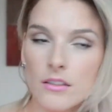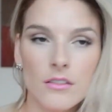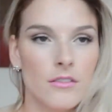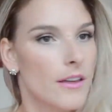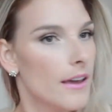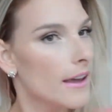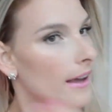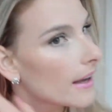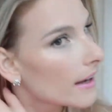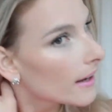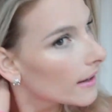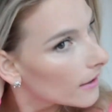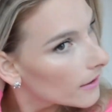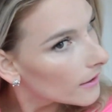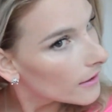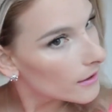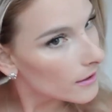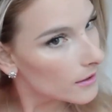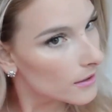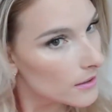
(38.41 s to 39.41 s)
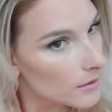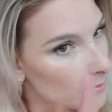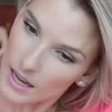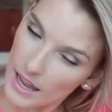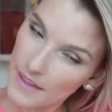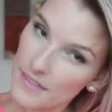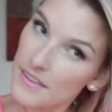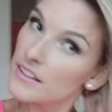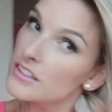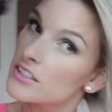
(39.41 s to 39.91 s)
the hair,
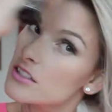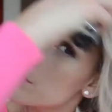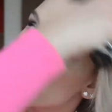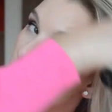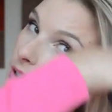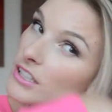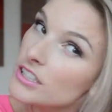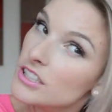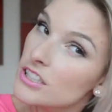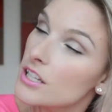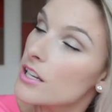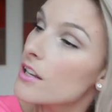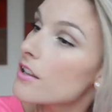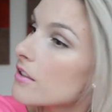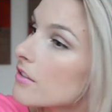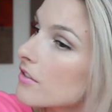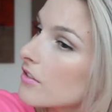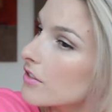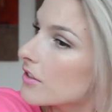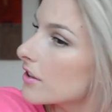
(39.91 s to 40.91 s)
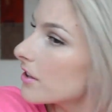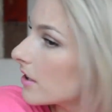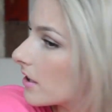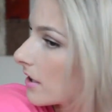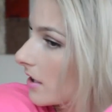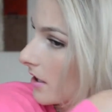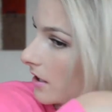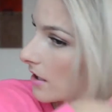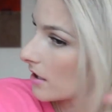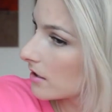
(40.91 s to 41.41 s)
and then just brush
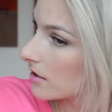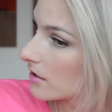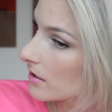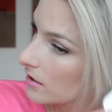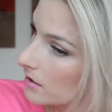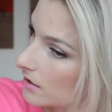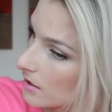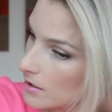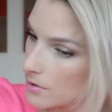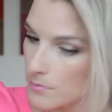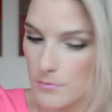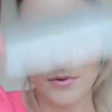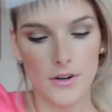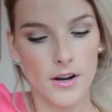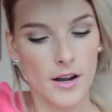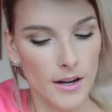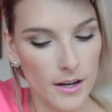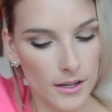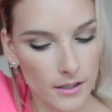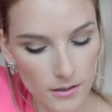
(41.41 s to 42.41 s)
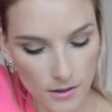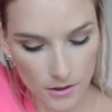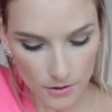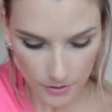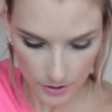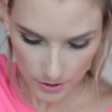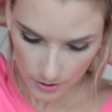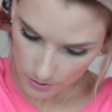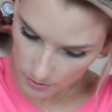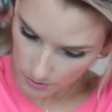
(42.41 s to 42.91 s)
the product
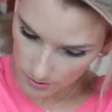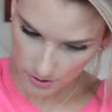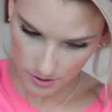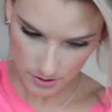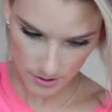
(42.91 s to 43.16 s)
through